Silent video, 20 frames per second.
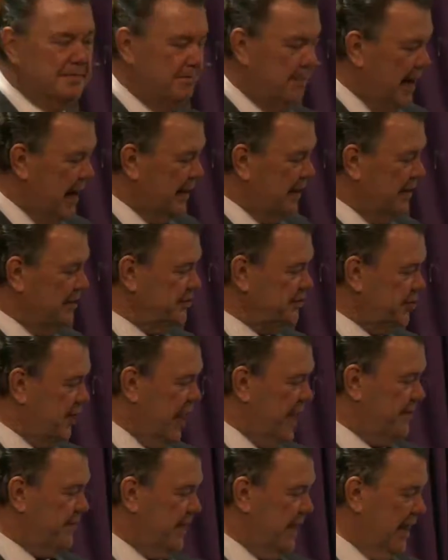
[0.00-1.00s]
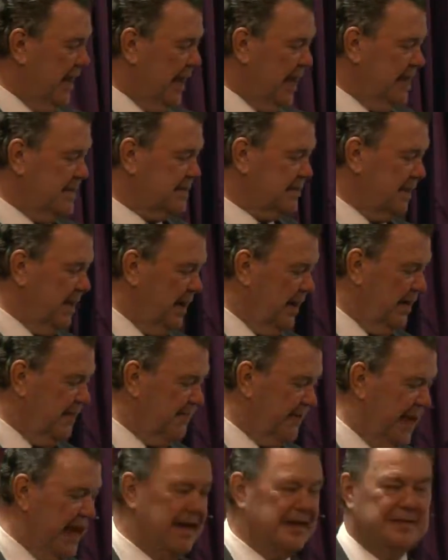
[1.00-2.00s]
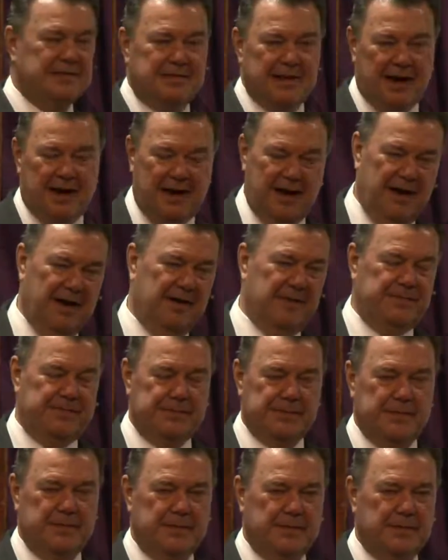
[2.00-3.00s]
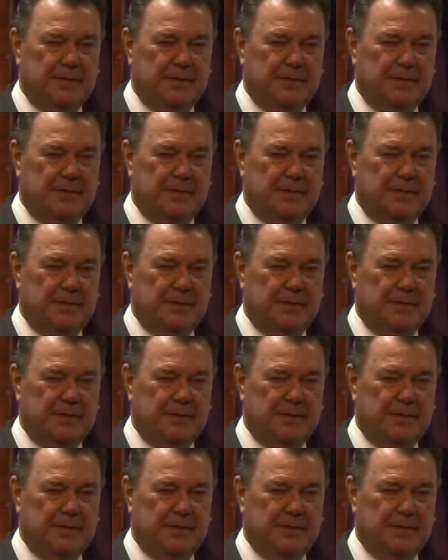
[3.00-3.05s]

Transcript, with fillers: bodily shape as of a dove